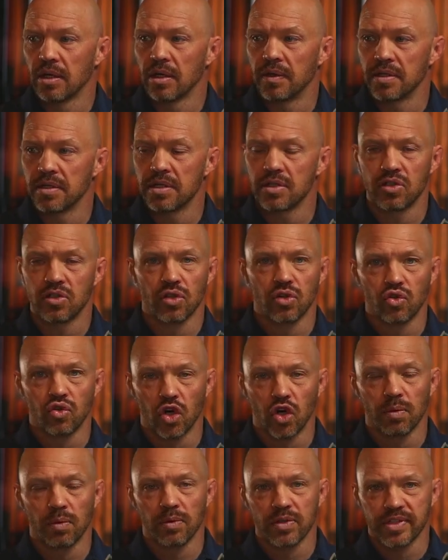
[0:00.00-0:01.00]
this is their
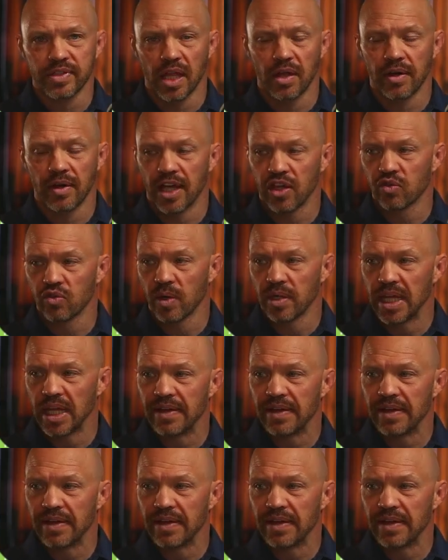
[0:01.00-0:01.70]
normal standard x-ray.